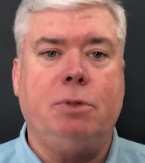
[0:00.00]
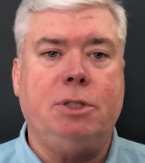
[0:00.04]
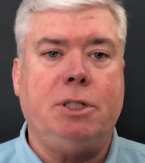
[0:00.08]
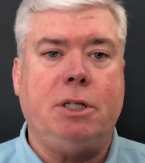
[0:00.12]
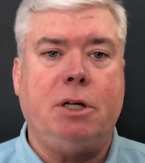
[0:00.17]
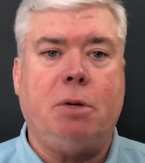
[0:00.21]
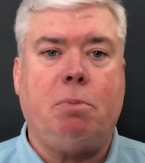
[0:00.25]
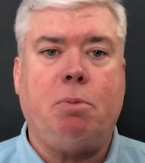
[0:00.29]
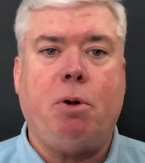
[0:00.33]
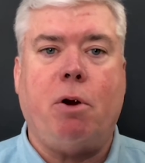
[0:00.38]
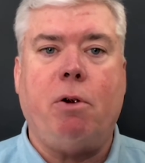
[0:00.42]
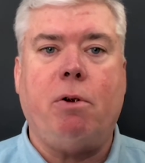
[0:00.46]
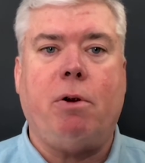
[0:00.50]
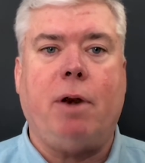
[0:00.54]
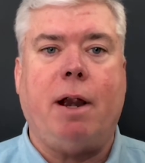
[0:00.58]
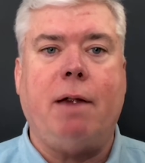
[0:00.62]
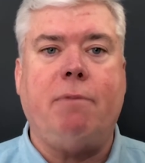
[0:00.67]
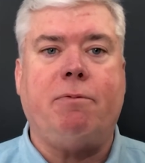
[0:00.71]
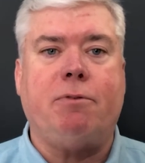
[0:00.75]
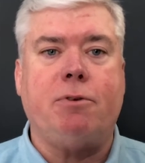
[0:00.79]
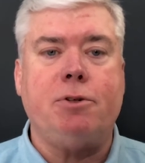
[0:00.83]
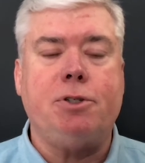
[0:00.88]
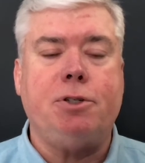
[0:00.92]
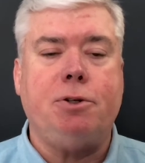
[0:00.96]
was in a
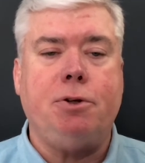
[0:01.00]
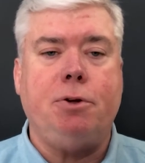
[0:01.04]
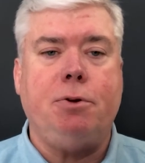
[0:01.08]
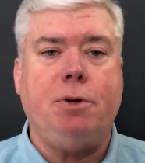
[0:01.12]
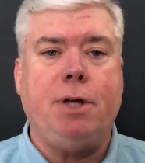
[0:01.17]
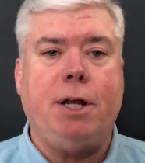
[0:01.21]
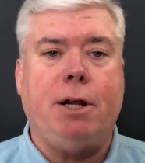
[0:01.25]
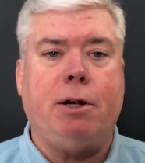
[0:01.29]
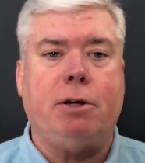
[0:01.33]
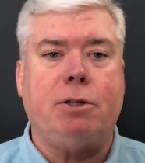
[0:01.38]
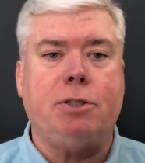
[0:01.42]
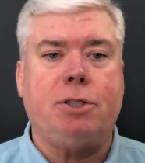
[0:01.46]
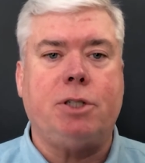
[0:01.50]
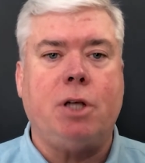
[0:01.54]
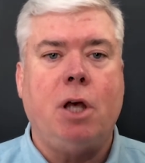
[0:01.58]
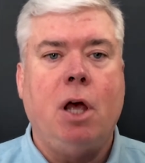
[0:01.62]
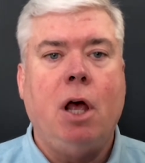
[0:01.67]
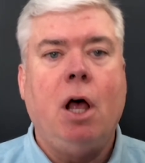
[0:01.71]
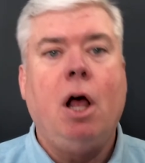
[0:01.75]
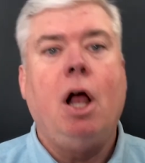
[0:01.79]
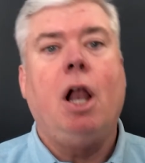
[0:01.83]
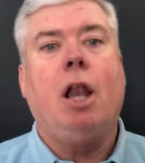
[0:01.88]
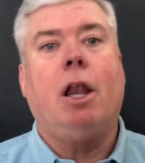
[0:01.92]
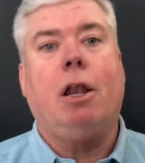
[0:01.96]
program for 2 years
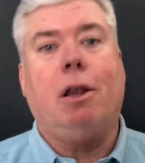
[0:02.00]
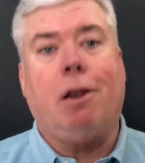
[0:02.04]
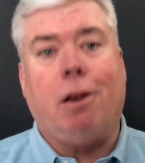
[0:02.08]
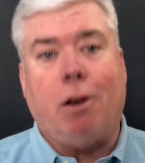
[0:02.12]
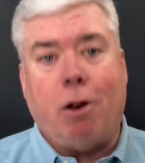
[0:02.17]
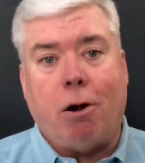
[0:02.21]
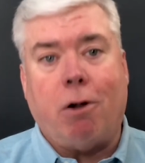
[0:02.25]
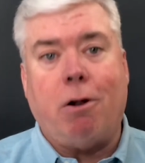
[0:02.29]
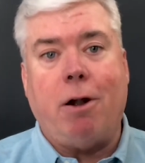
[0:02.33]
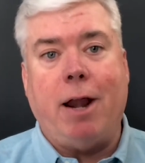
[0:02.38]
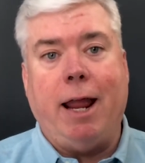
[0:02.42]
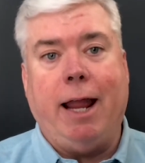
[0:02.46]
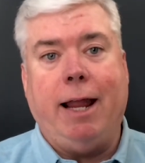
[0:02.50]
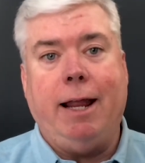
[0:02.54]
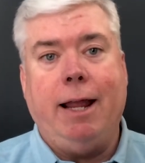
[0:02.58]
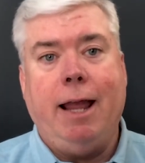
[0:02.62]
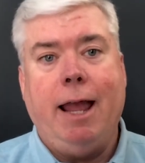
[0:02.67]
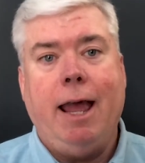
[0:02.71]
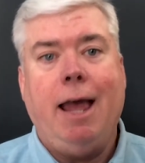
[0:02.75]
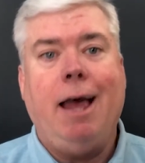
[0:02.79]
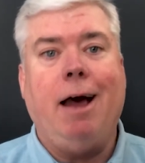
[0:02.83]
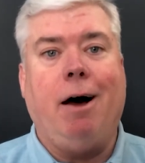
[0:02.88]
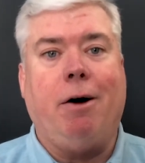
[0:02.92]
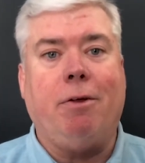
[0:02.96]
learning
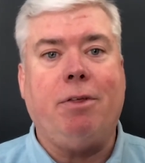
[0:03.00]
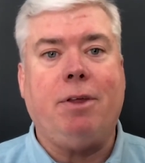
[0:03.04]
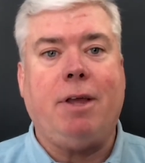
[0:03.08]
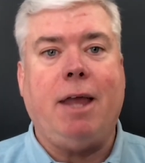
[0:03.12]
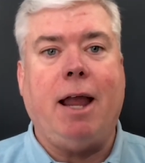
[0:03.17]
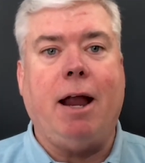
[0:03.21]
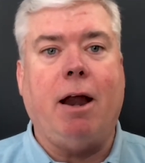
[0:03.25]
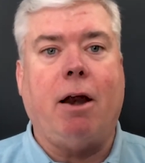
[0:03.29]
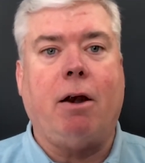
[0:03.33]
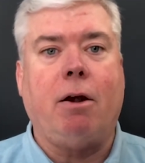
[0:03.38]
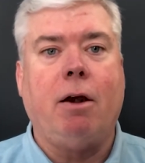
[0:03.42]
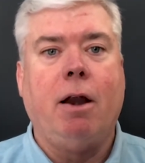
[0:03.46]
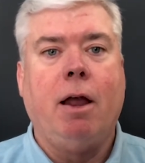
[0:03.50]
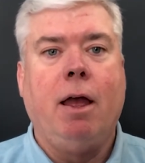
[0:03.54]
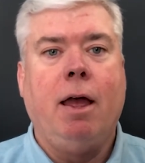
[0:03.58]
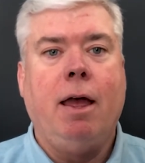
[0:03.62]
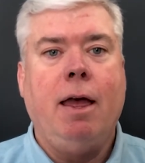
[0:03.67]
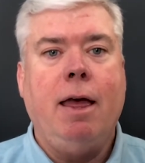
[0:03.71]
healthcare.